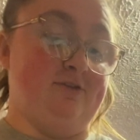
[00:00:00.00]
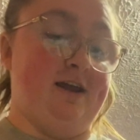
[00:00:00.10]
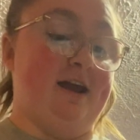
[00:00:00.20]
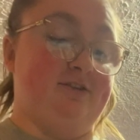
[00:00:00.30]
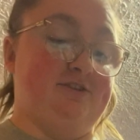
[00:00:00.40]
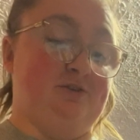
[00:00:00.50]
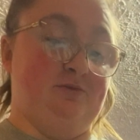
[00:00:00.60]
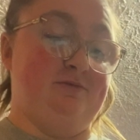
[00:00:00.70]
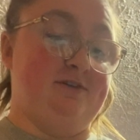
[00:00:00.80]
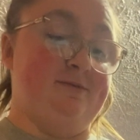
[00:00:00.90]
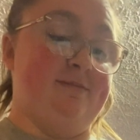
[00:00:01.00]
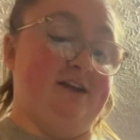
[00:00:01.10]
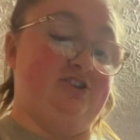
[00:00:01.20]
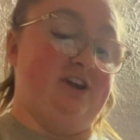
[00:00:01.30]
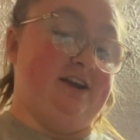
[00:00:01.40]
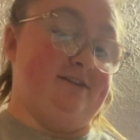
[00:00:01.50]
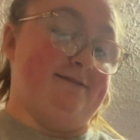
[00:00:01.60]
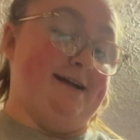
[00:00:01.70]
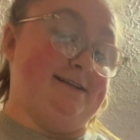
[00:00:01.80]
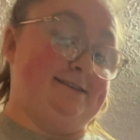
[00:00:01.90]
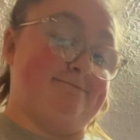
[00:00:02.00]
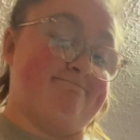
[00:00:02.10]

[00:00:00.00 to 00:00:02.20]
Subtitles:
how to make chicken and rice.